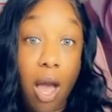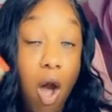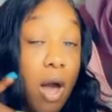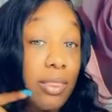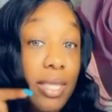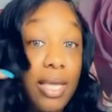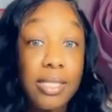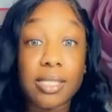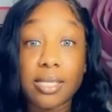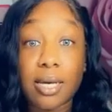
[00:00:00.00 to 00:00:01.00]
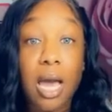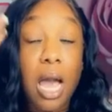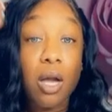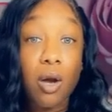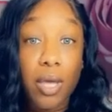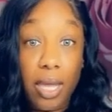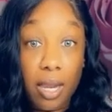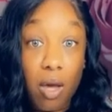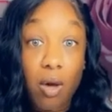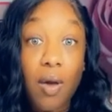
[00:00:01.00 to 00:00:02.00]
all things is good, I go ahead
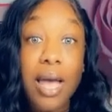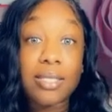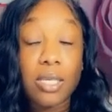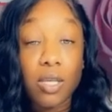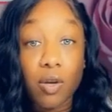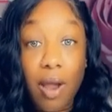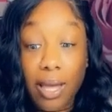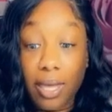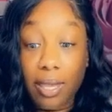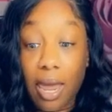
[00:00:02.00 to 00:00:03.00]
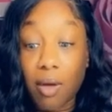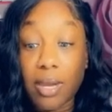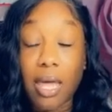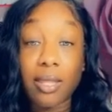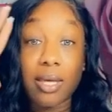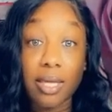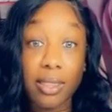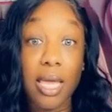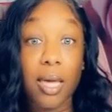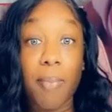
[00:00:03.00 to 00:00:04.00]
on, I send your Croc kit out. Now, the good
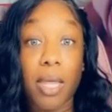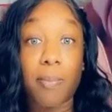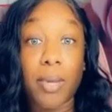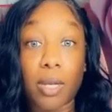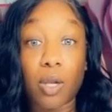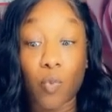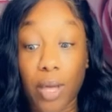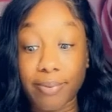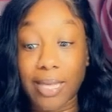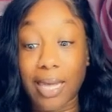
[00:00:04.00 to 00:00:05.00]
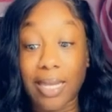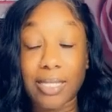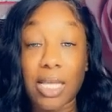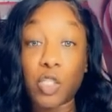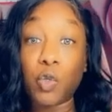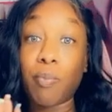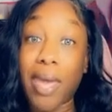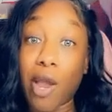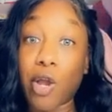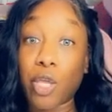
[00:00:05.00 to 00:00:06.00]
thing about it being on a website is that you
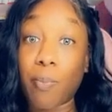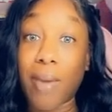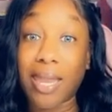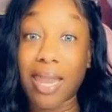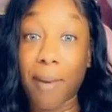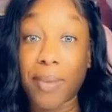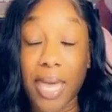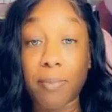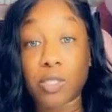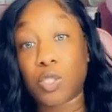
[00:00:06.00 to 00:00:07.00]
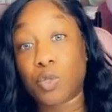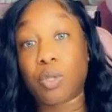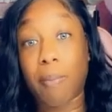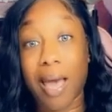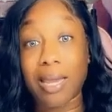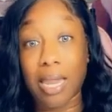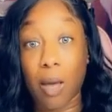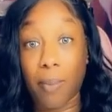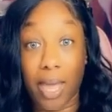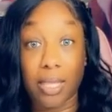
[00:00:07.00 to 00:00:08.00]
may or you may not be able to do the buy now,
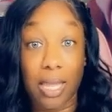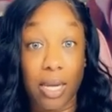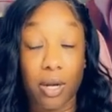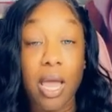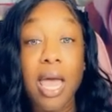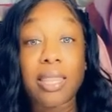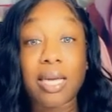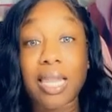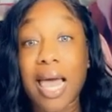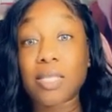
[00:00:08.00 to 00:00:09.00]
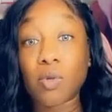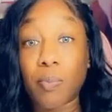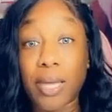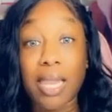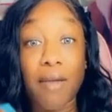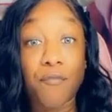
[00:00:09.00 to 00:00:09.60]
pay later. The class will be like